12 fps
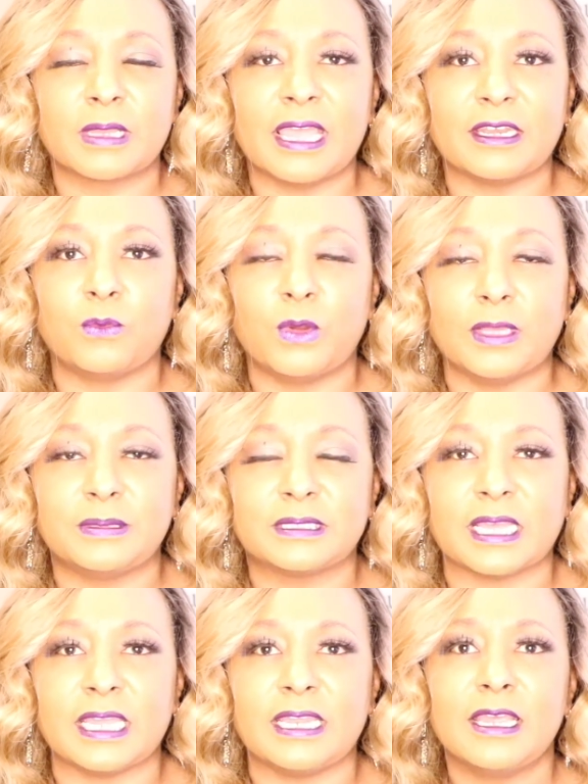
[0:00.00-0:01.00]
kind of
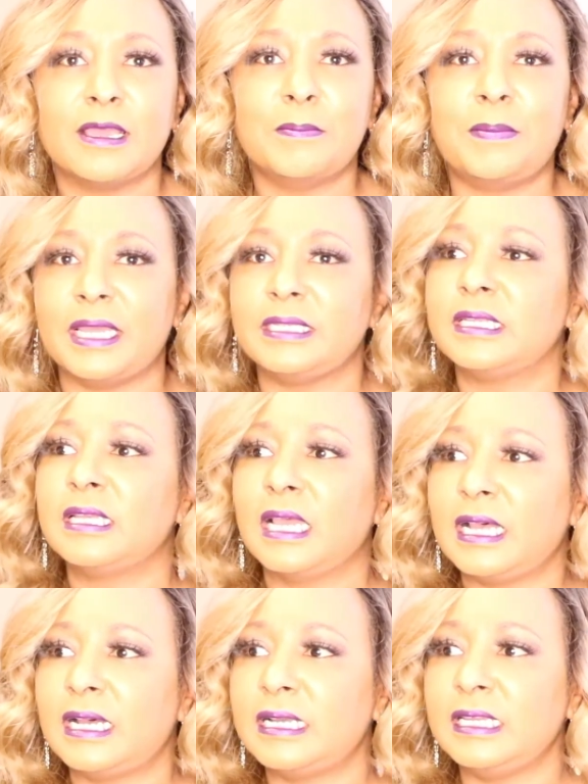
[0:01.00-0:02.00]
website, but
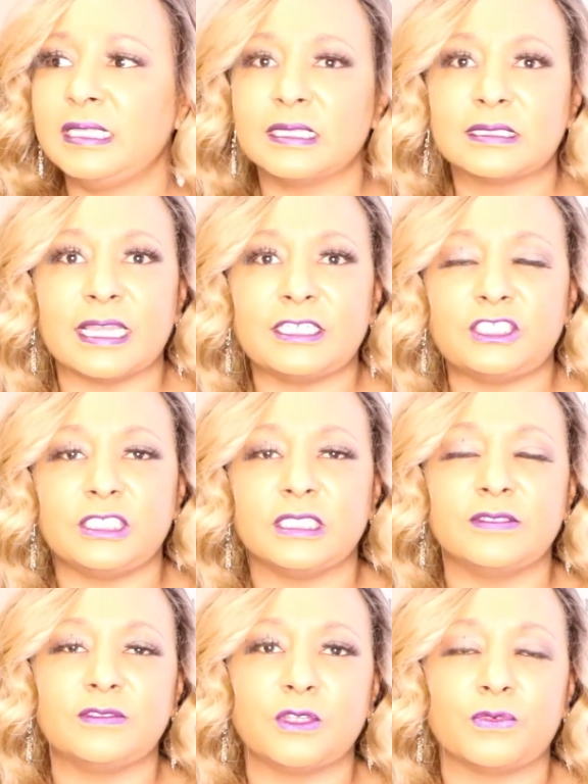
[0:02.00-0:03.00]
it looks like she
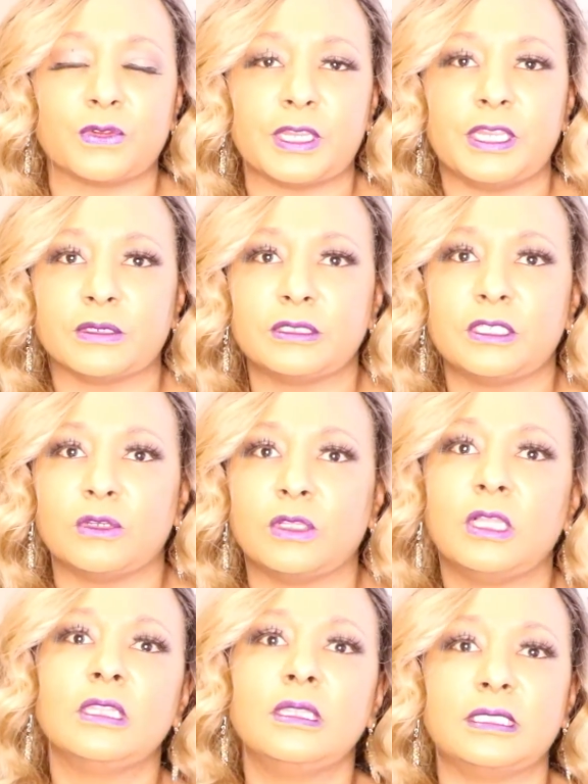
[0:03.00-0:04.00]
lives over here.
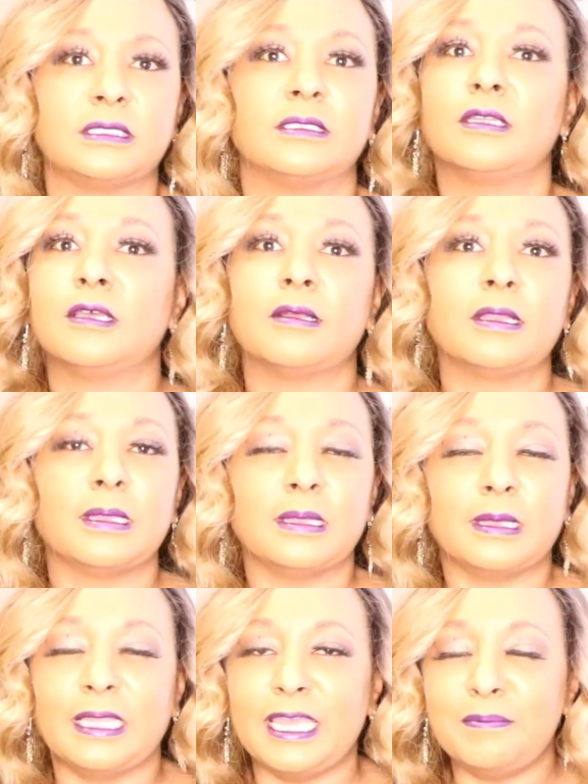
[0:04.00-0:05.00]
So listen,
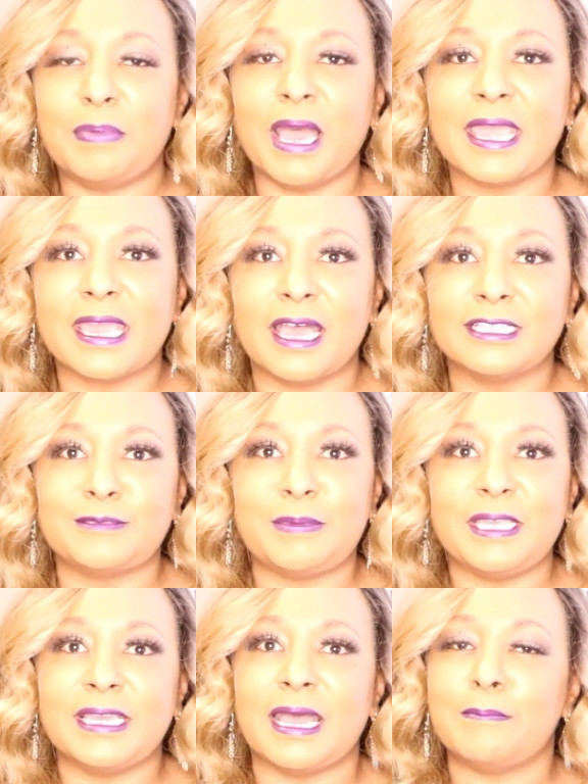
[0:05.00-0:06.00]
let bygones
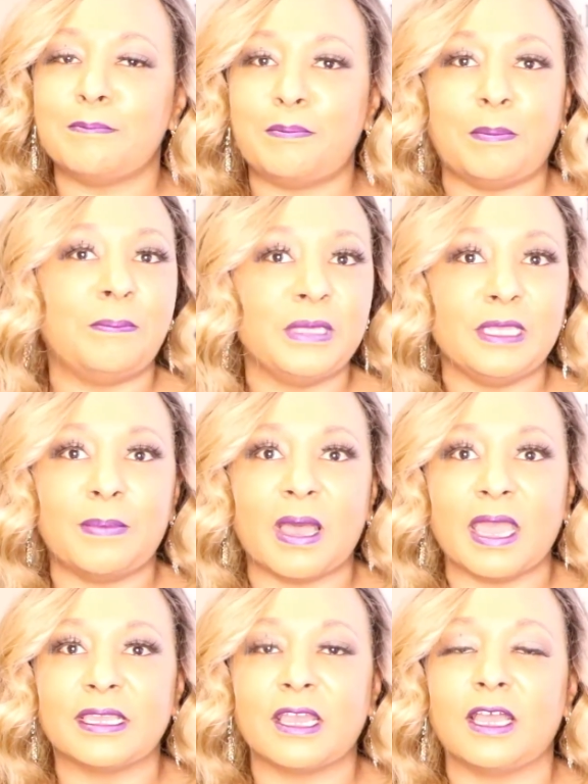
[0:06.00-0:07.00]
be
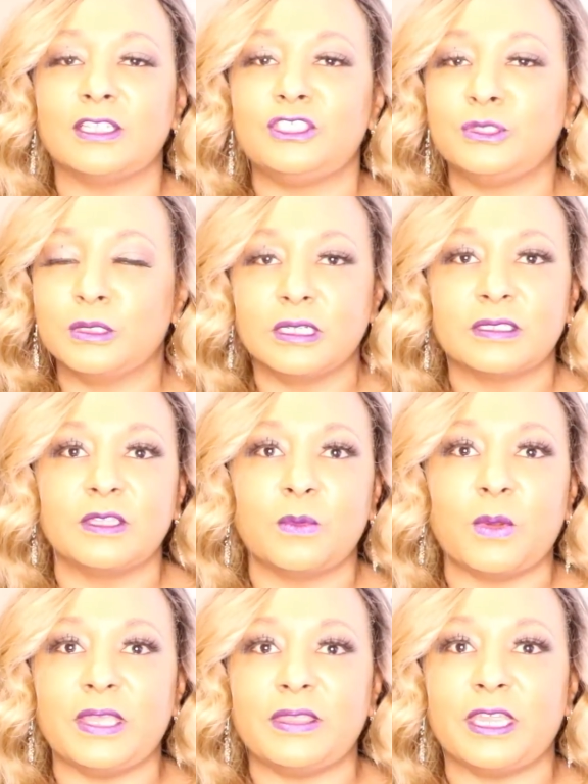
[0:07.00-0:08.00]
bygones. You look the
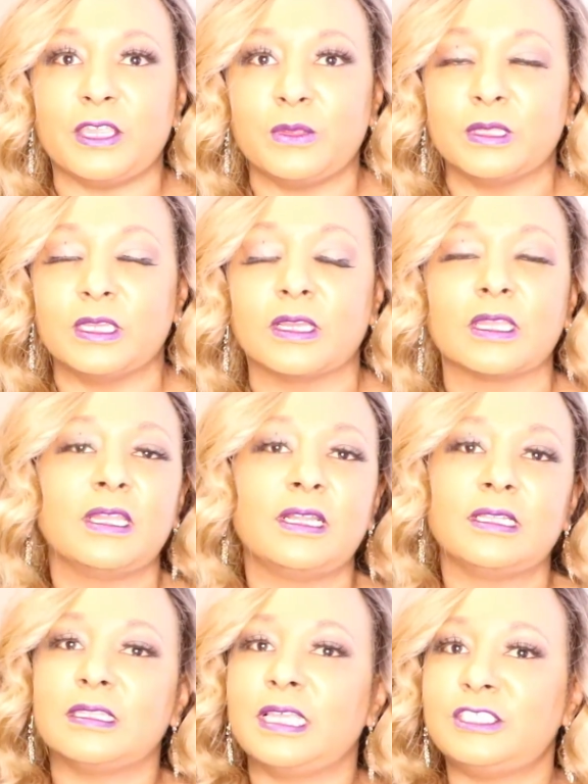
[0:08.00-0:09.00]
way that you look.
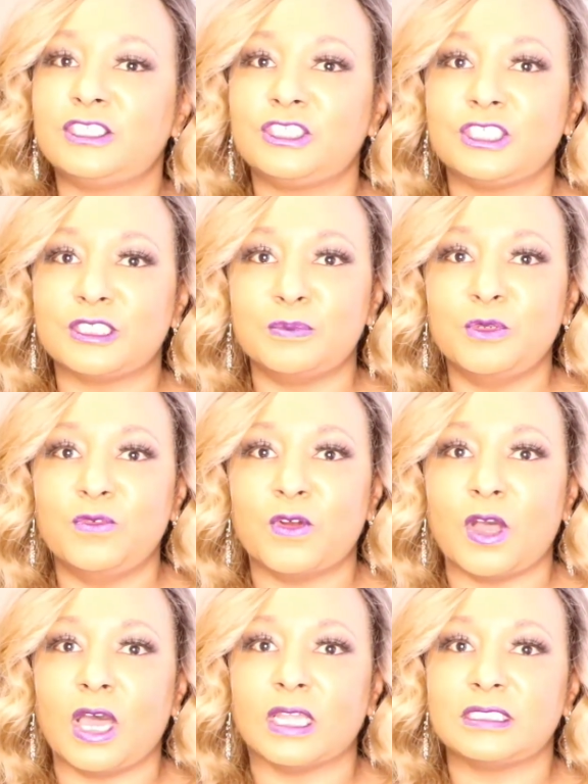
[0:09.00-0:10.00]
Let's just move
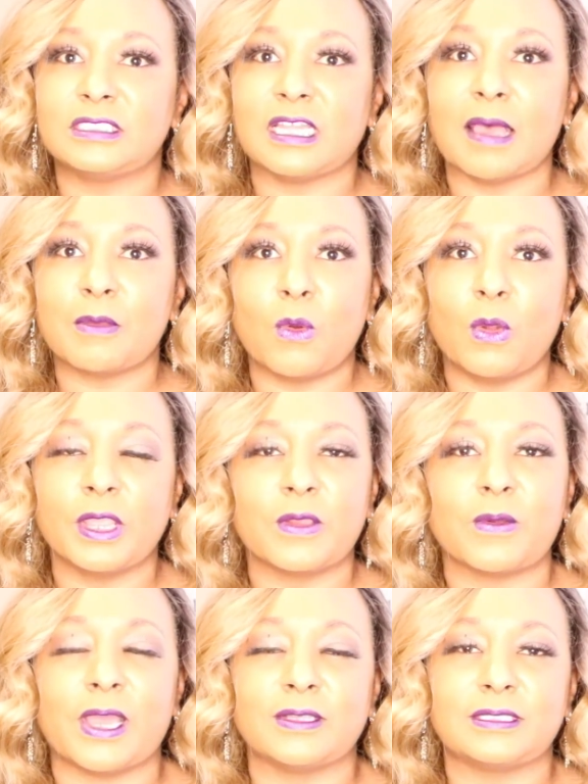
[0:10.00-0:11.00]
on. Stop going
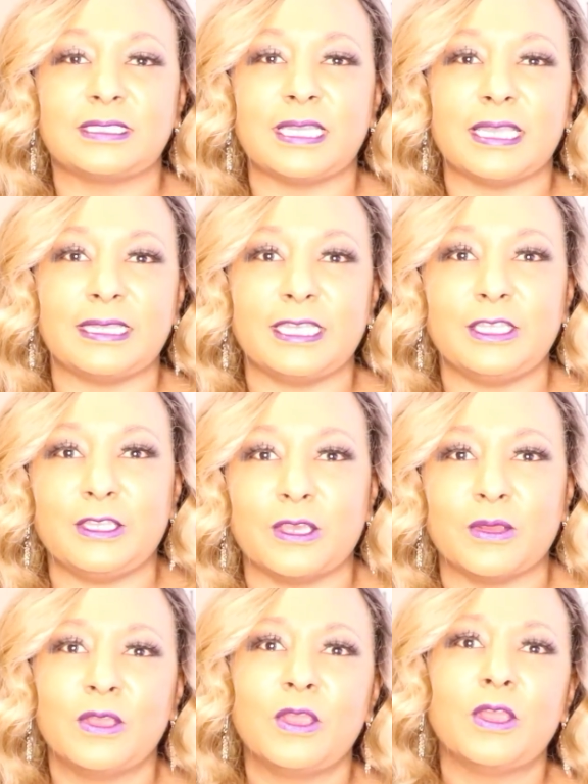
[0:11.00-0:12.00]
around saying that, you
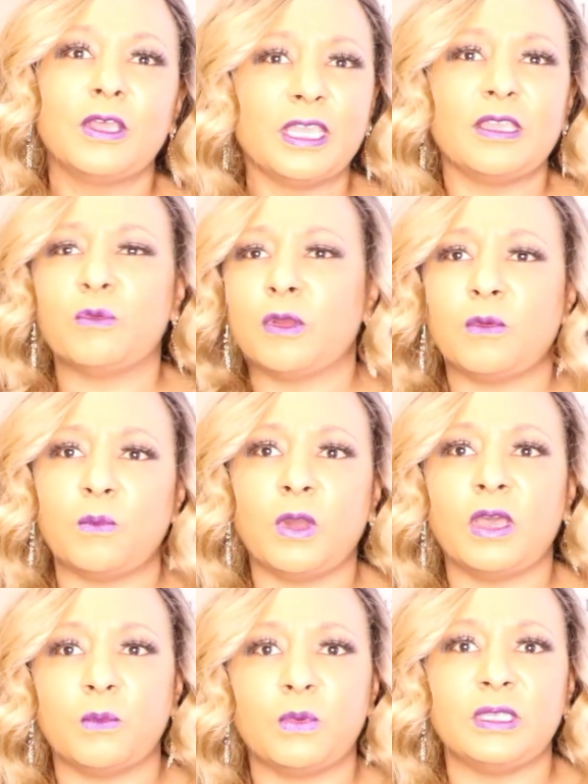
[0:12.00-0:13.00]
know,
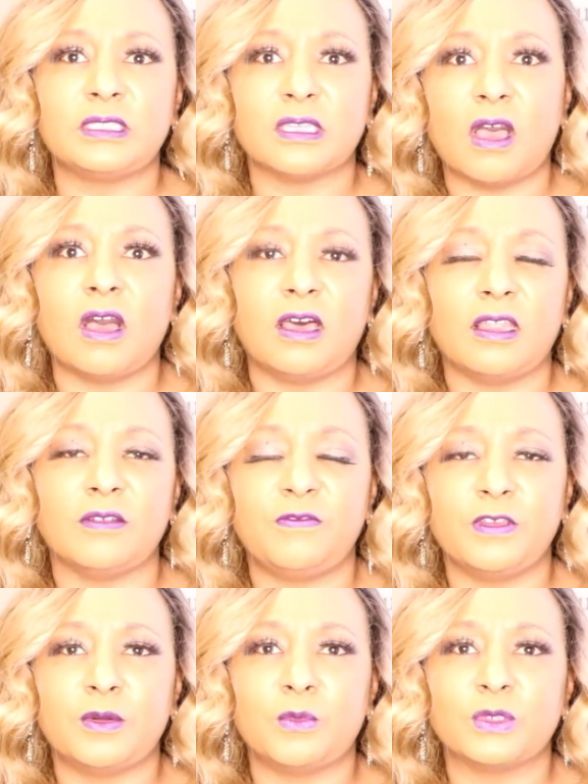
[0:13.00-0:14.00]
what we saw on
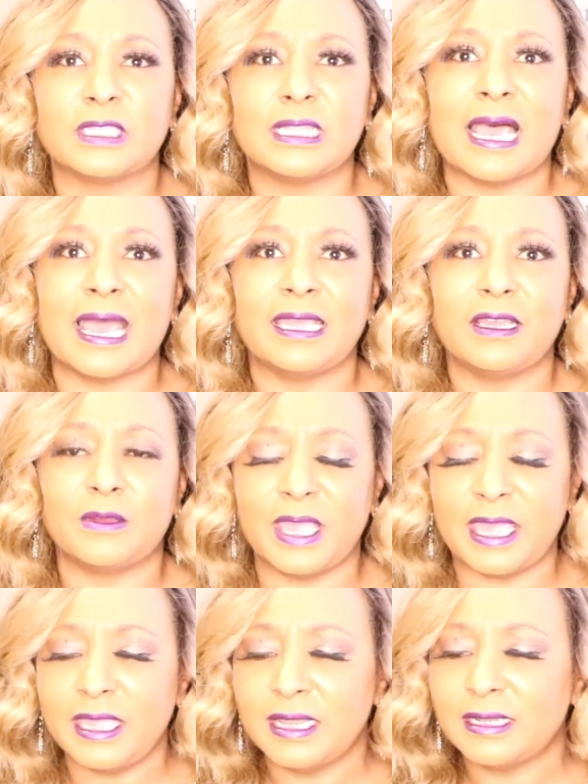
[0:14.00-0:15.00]
film was a lie,
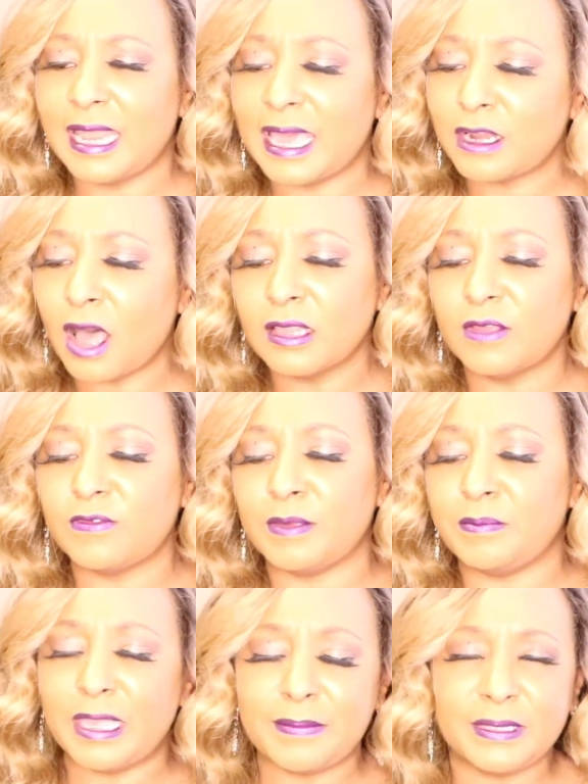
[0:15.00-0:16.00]
okay? Not all of
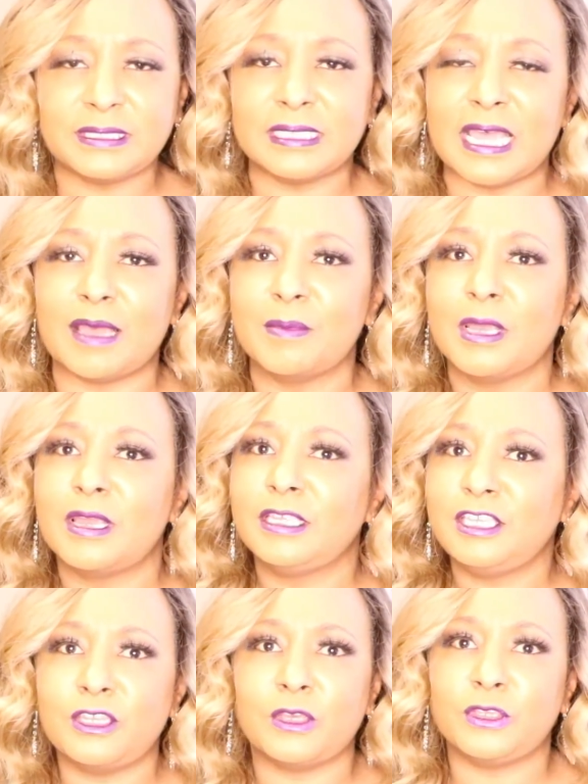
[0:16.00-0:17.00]
it. Maybe some.
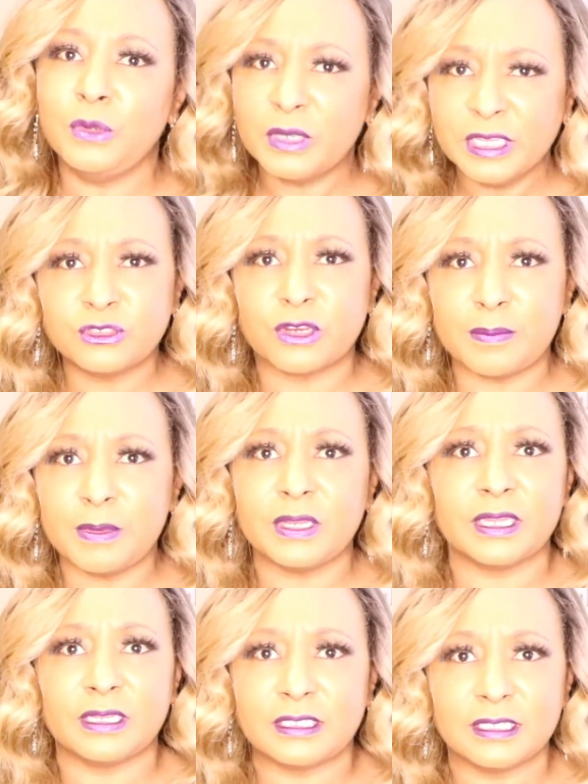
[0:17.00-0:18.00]
You know, you
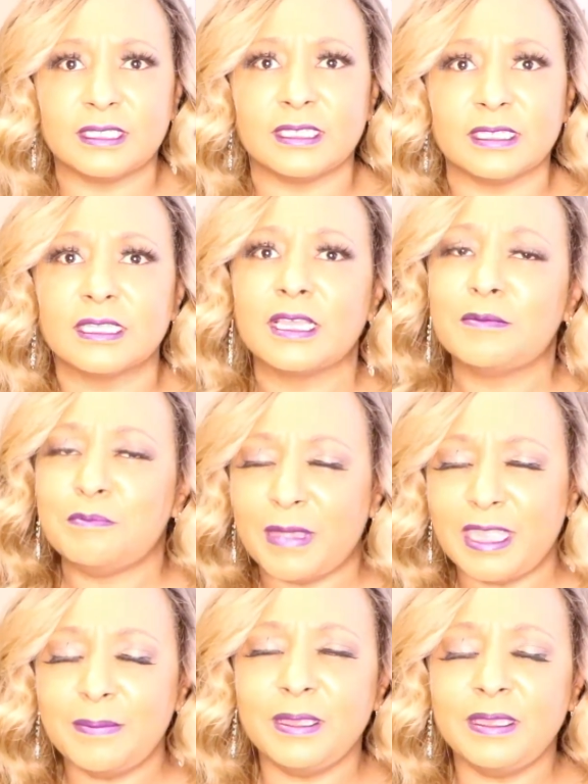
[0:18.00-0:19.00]
contributed to this.
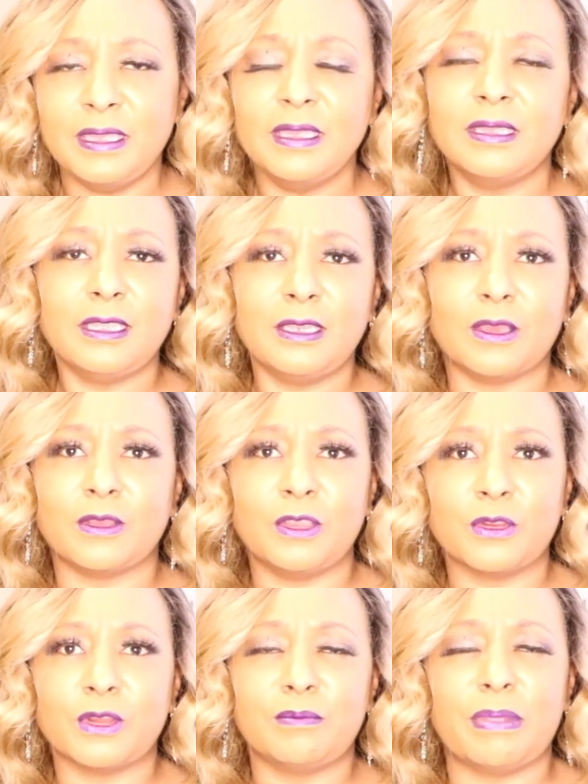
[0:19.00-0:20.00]
Maybe, you know,
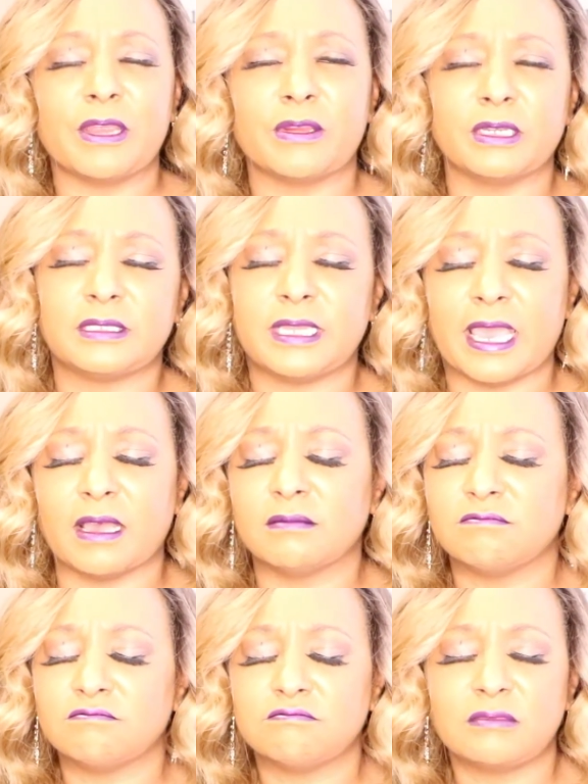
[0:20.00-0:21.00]
you're embarrassed now.